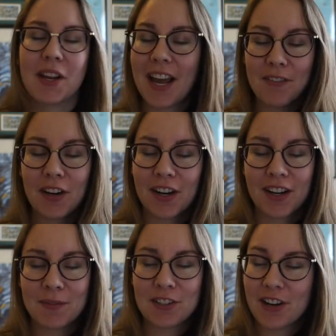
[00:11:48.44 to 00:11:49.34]
We have
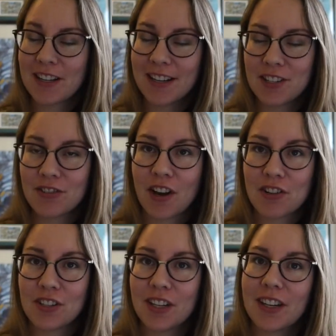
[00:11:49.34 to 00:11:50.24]
our direct
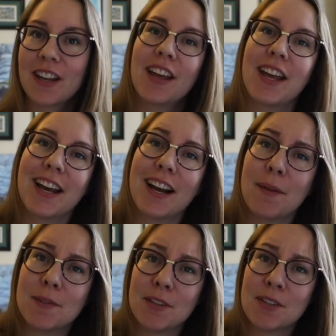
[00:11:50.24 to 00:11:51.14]
instruction.
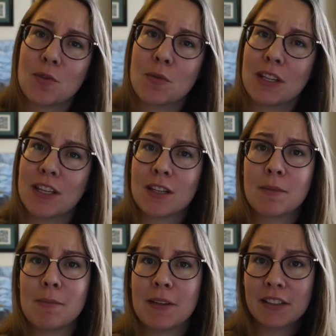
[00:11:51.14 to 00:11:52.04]
So this would
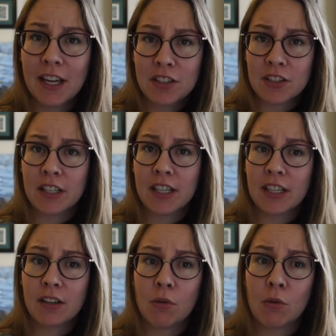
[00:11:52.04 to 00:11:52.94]
either be me
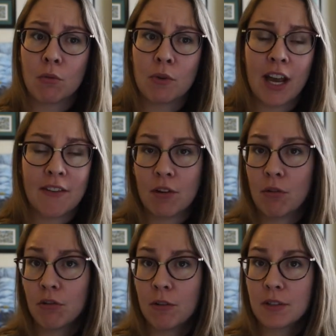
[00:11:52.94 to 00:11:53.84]
lecturing, or we have
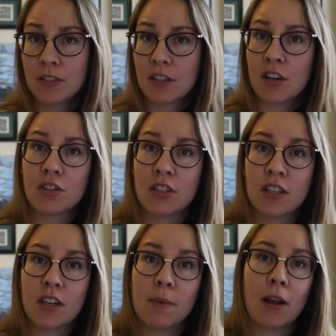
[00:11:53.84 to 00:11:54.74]
a whole group
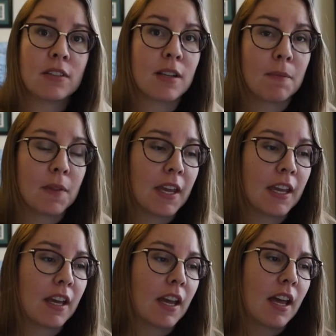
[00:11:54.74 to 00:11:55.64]
discussion about
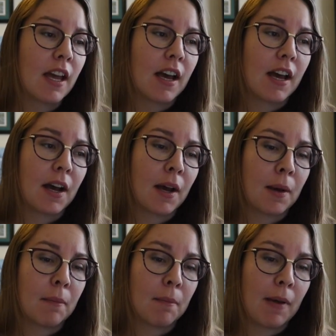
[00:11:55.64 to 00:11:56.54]
something.
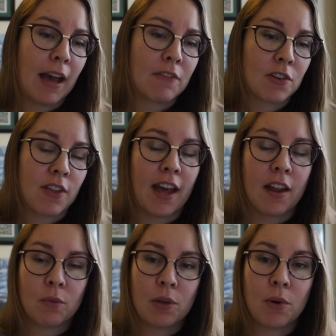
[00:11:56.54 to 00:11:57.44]
After
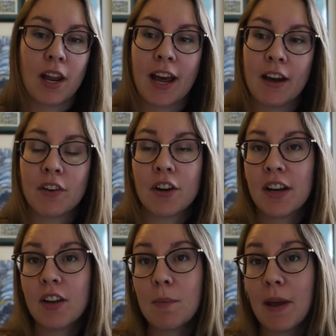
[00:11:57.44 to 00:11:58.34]
that, we would have
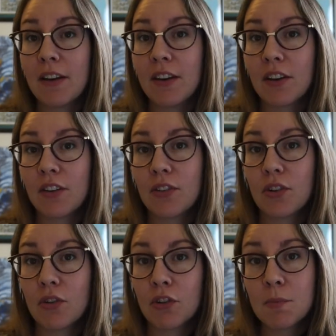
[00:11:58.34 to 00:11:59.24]
our
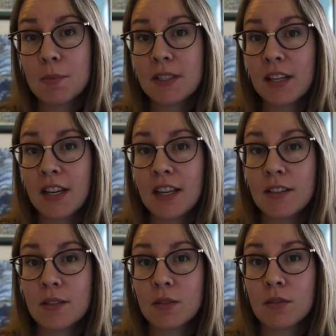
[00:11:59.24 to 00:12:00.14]
independent group
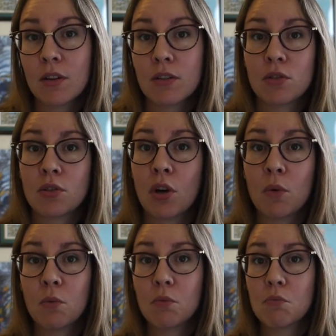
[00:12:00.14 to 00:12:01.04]
studies.
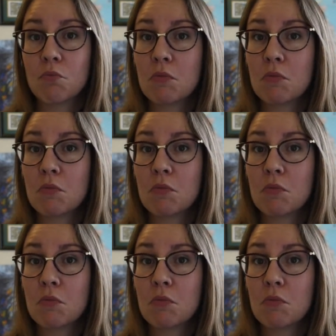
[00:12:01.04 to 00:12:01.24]
So